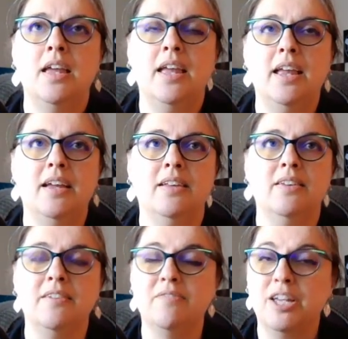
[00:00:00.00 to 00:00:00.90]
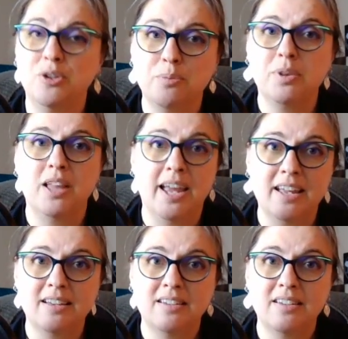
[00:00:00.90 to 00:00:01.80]
And I invite you to play
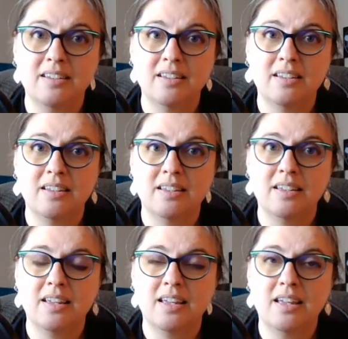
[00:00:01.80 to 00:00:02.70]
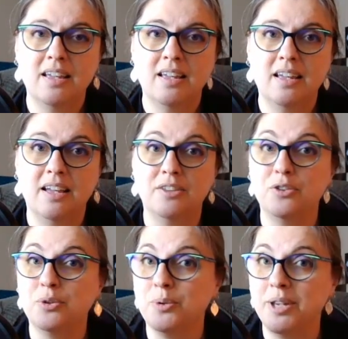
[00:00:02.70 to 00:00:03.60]
it as
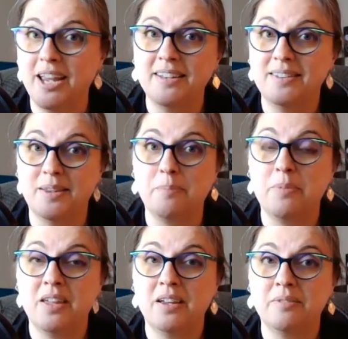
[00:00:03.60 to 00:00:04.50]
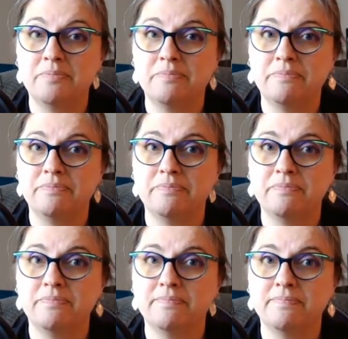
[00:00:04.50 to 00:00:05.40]
you create something,
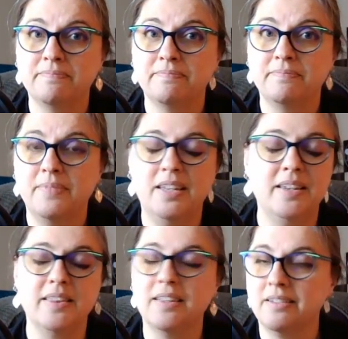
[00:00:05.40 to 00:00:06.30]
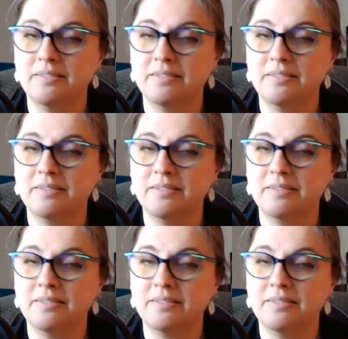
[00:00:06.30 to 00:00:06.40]
anything.